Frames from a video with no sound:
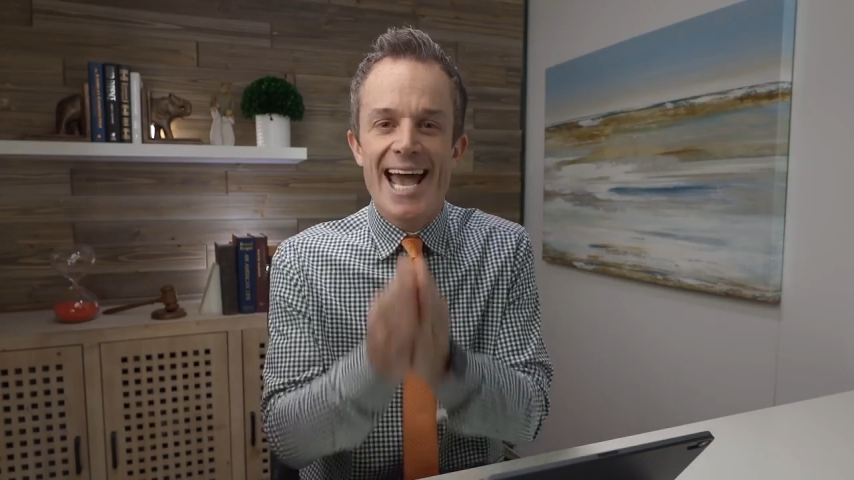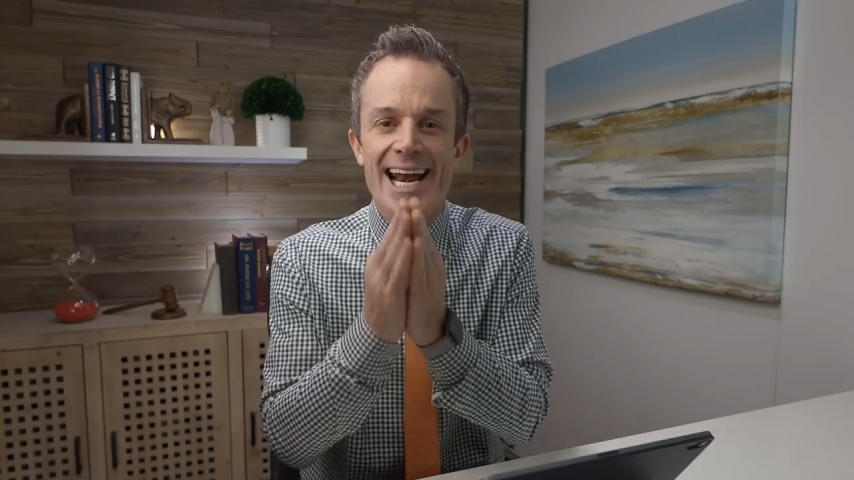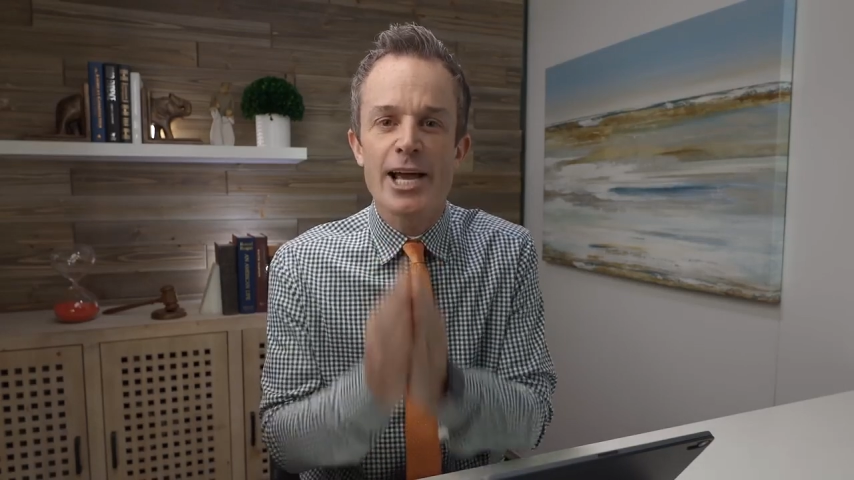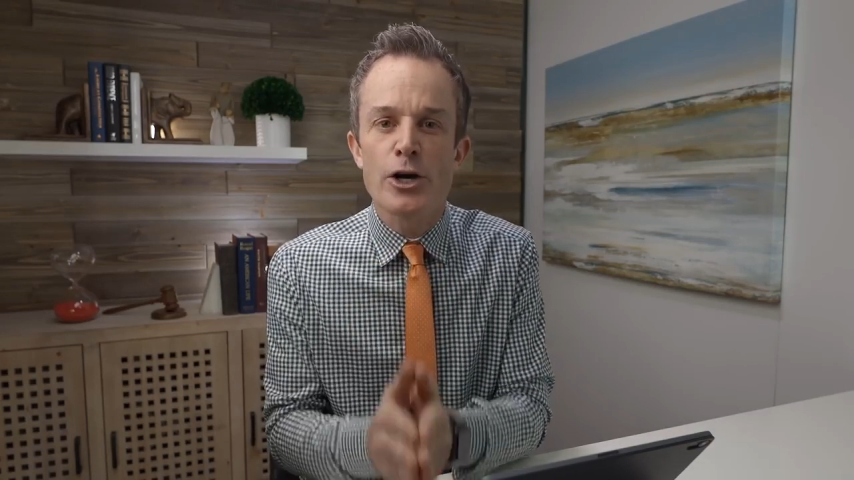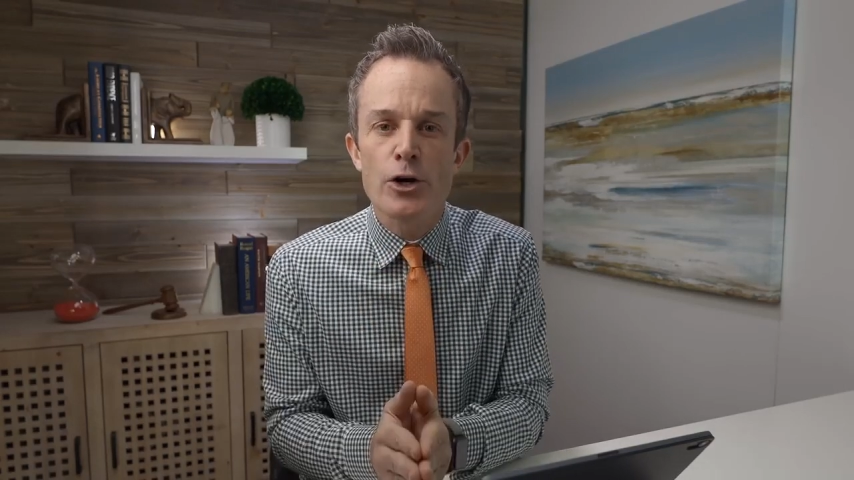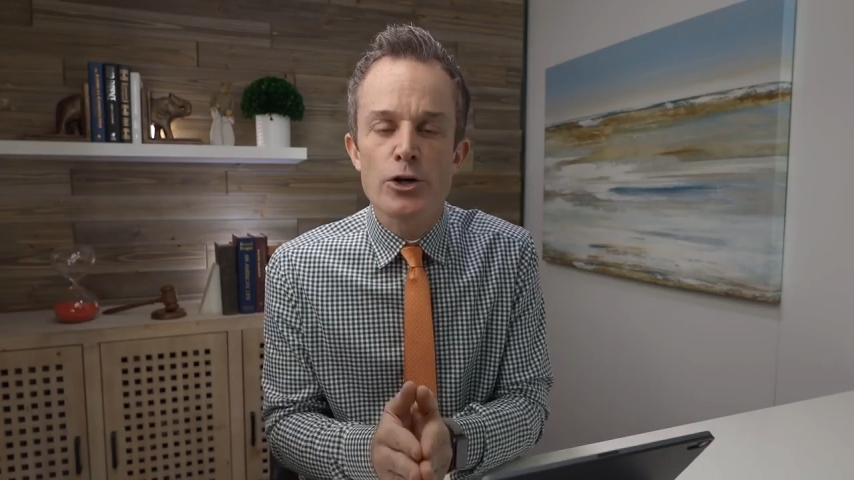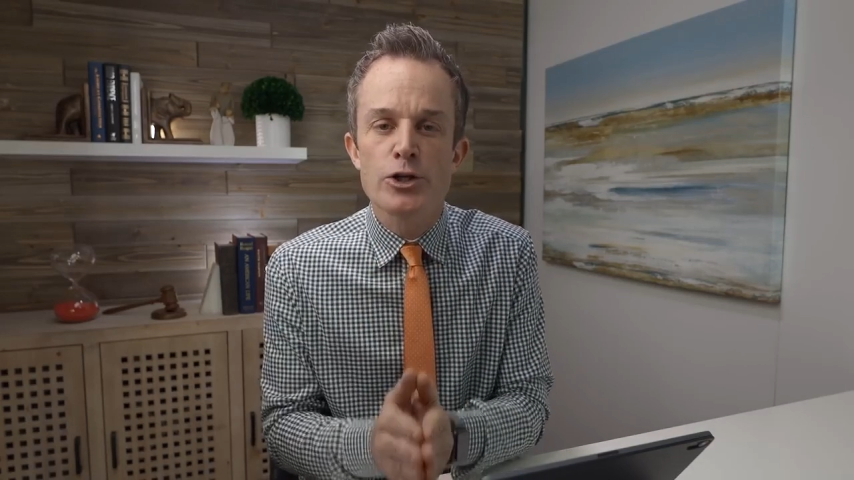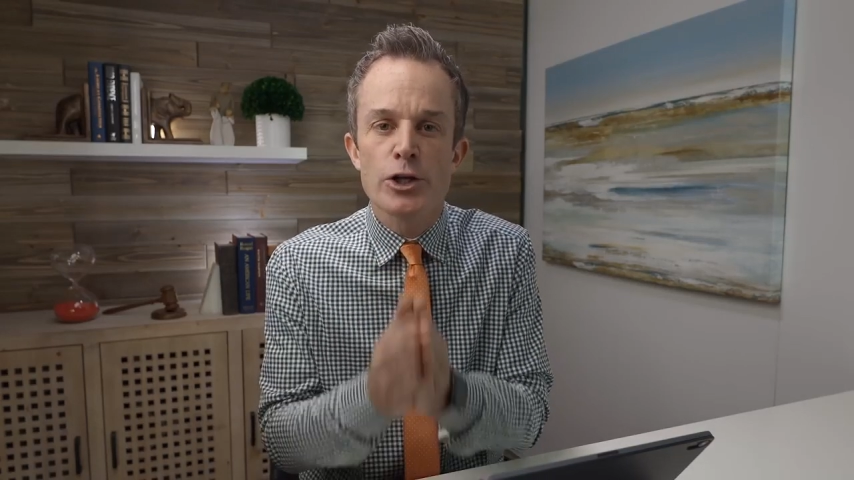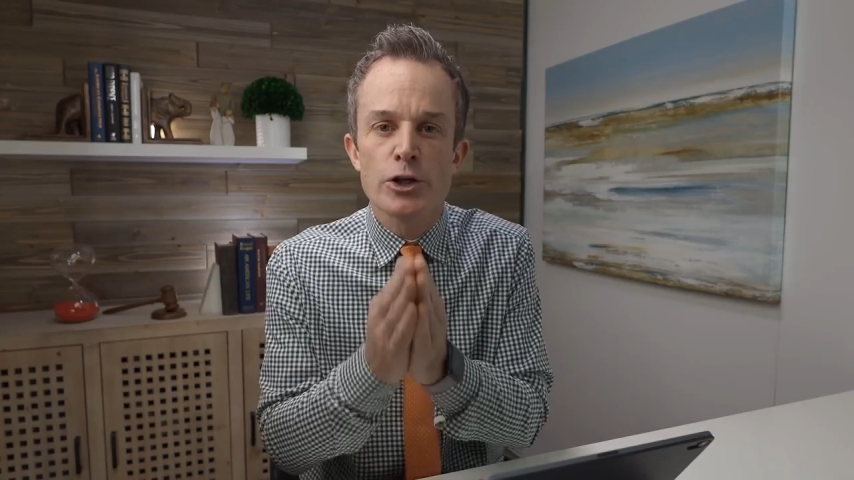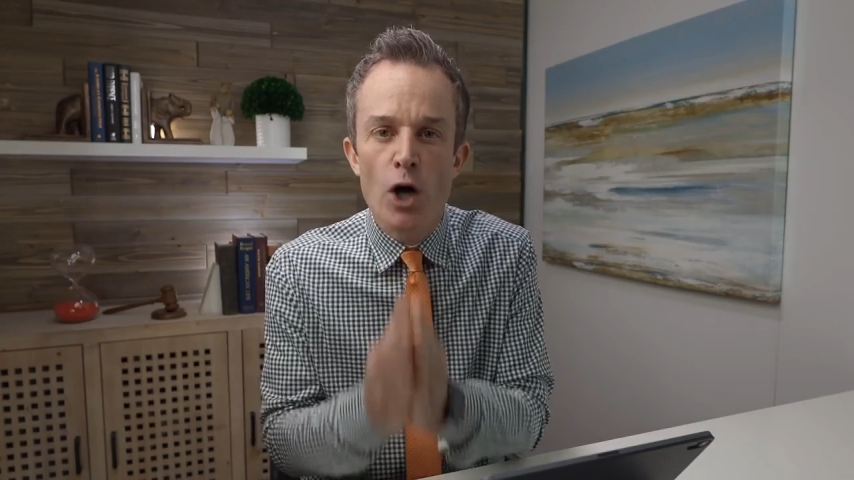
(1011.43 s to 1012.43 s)
and I encourage
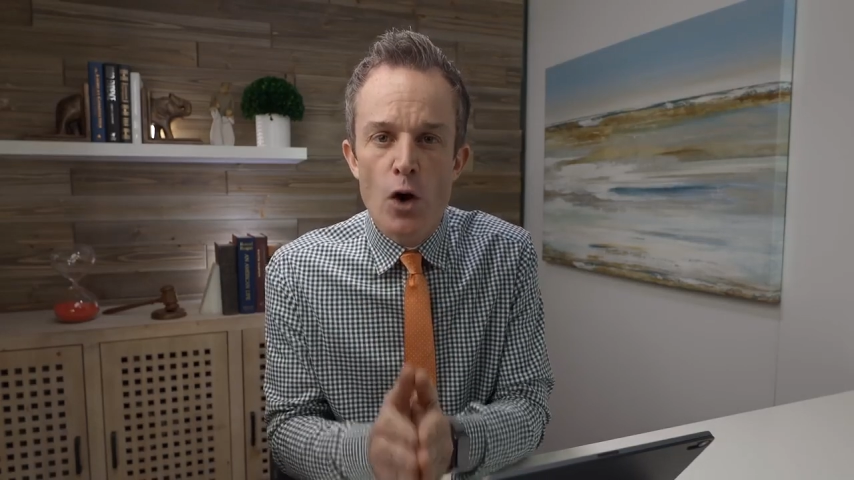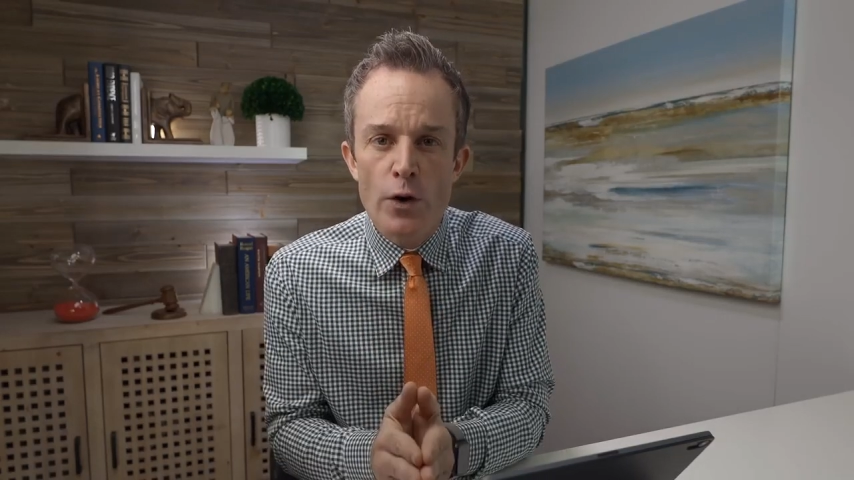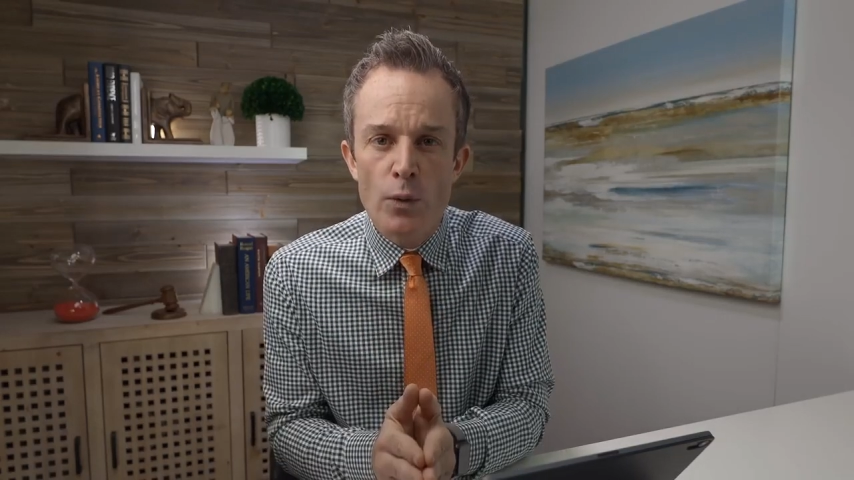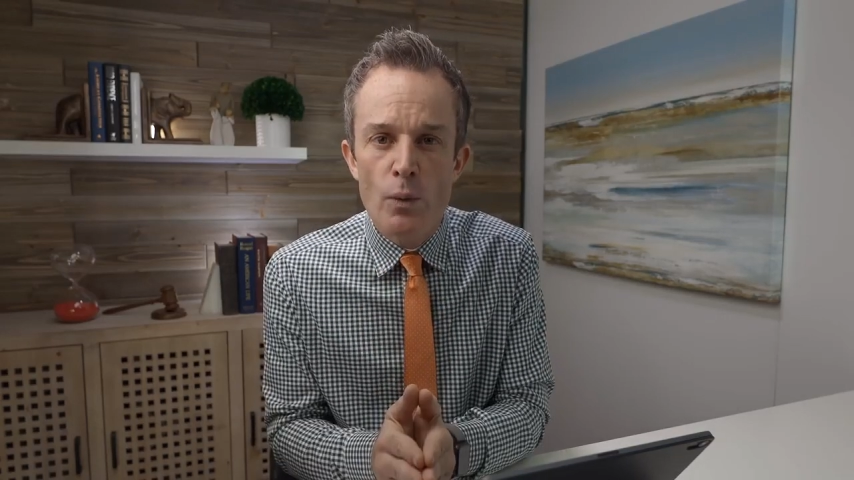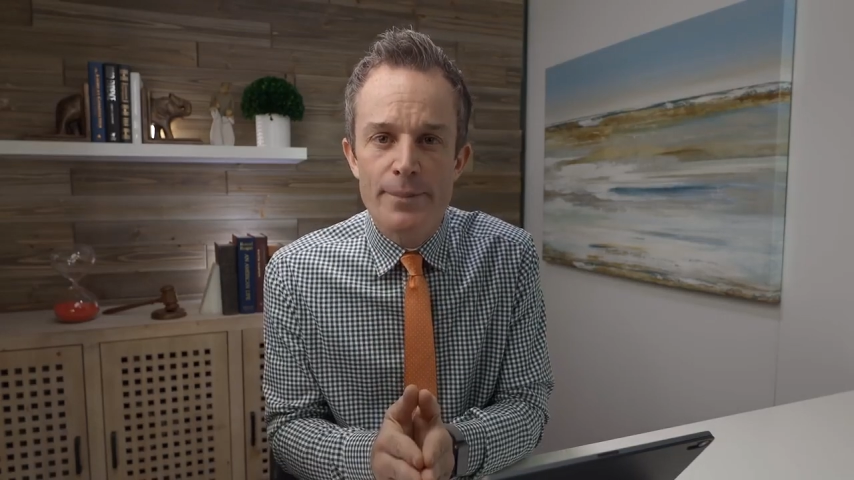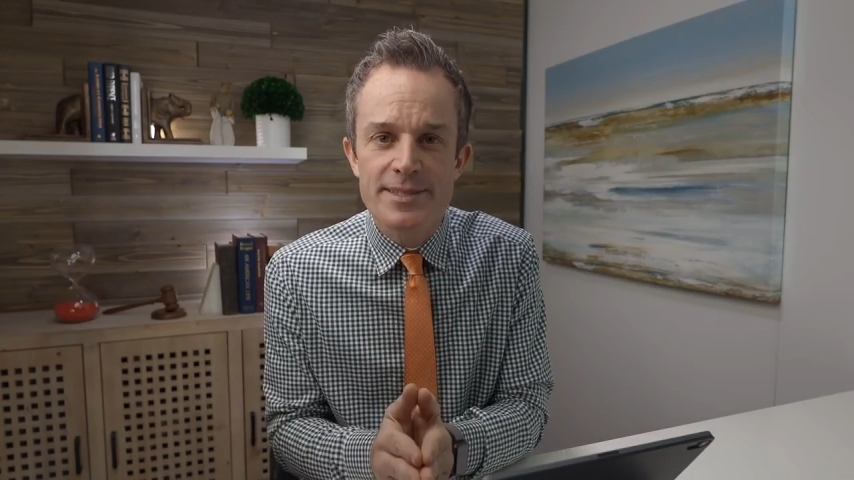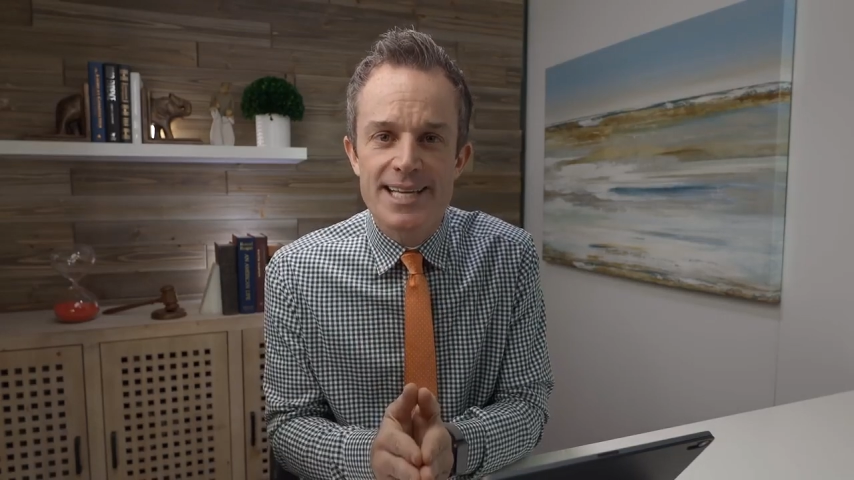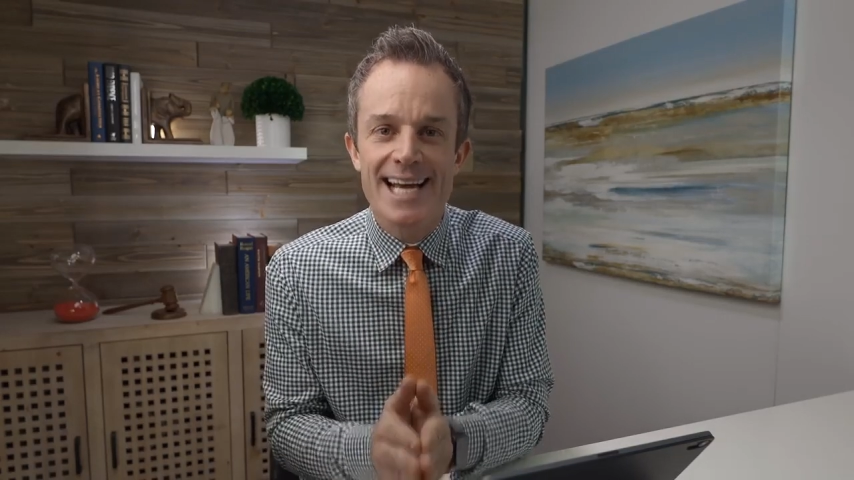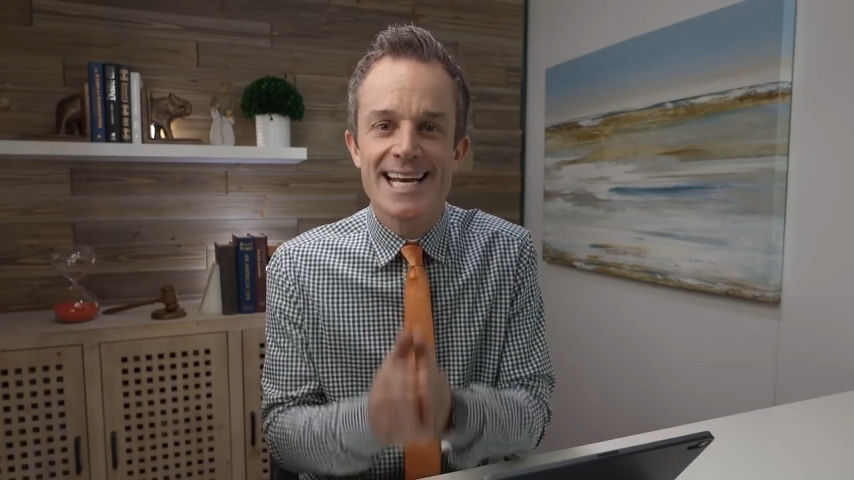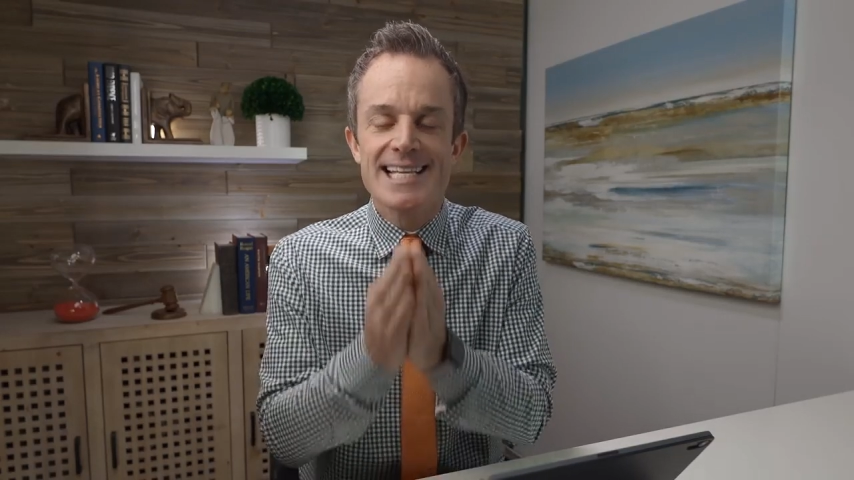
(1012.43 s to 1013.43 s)
you to go to the
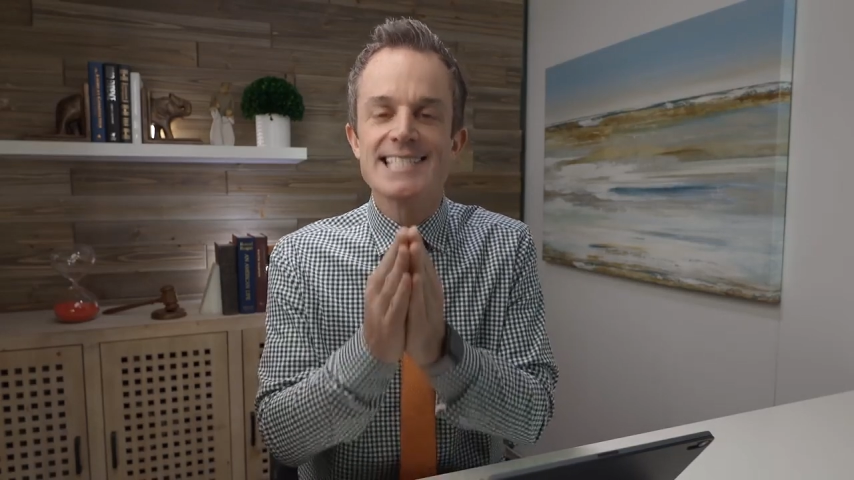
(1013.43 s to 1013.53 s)
website,